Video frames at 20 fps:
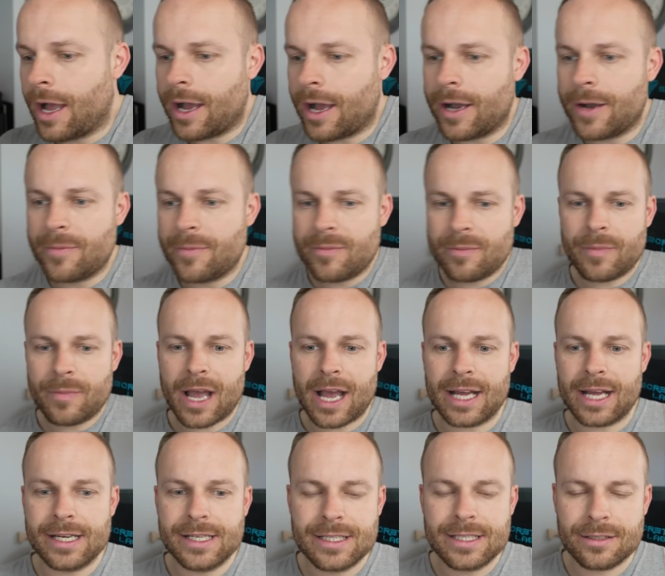um
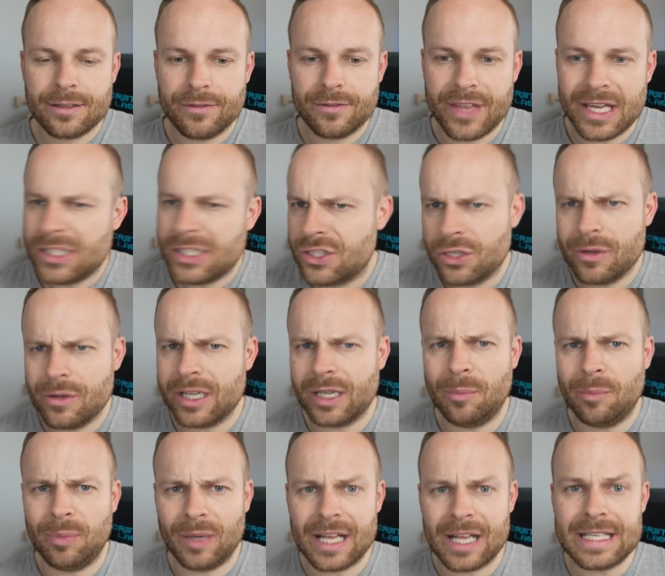and they're doing a
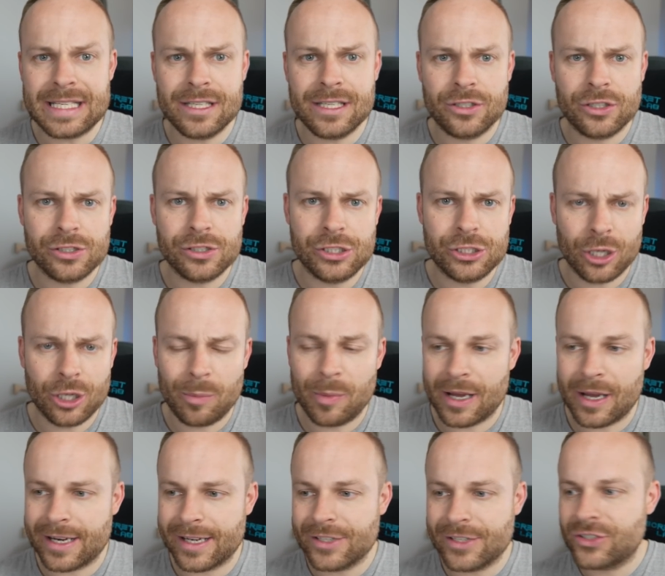bloody good job
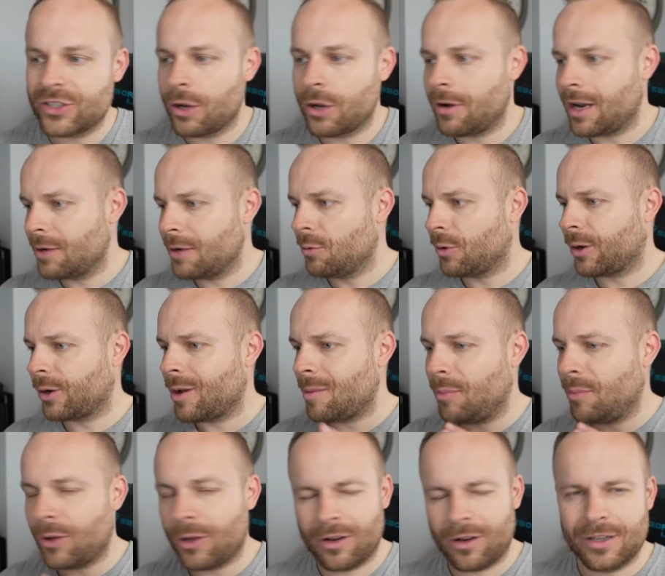at it so i want to
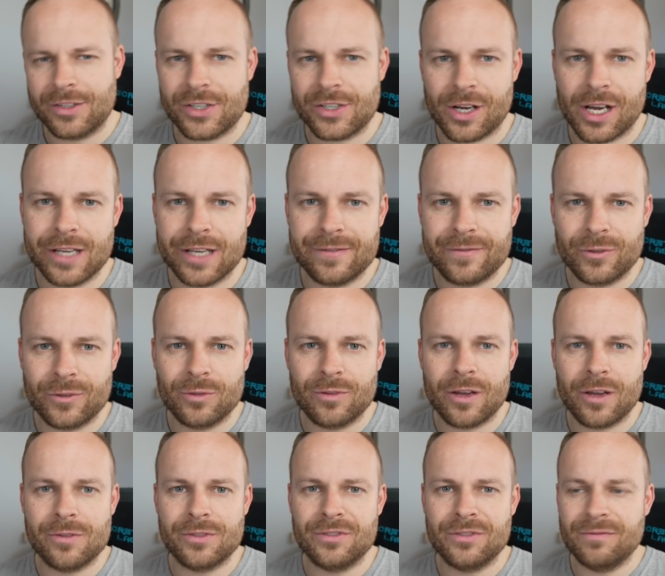apologize for all
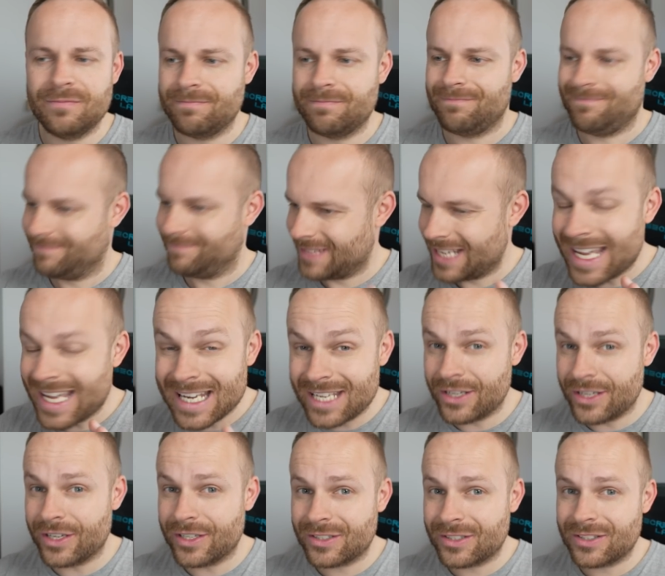those
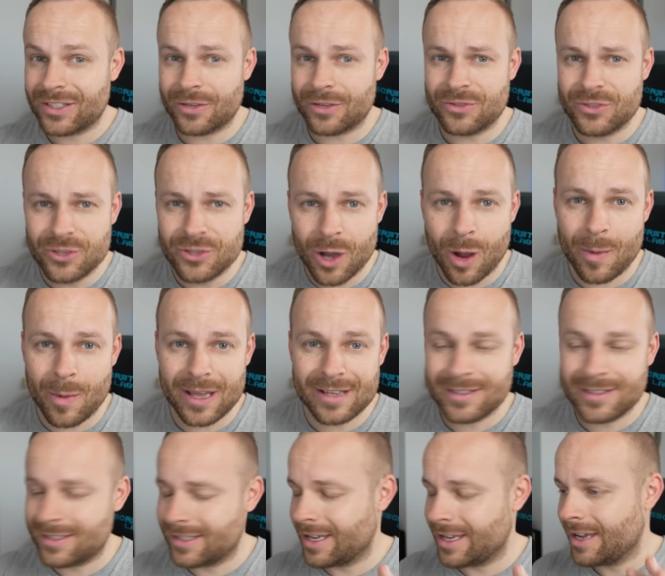idiots those
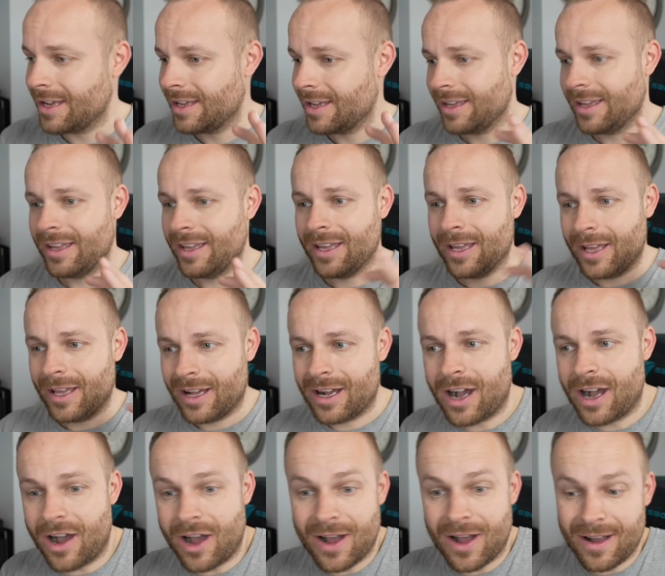knobheads that
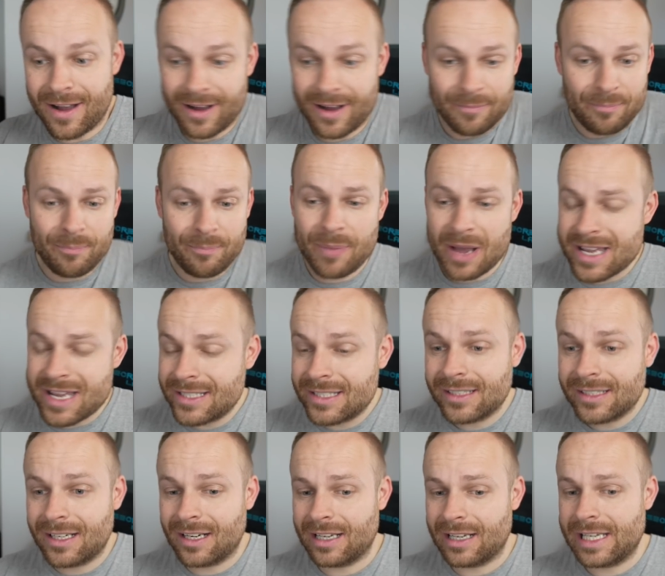are
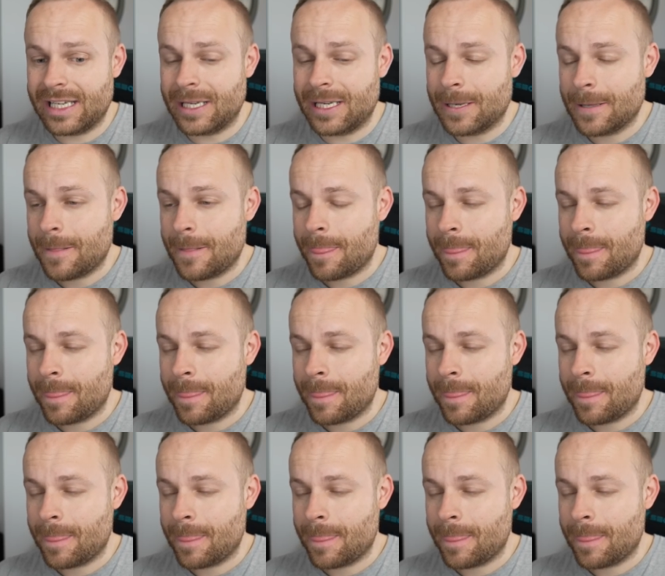basically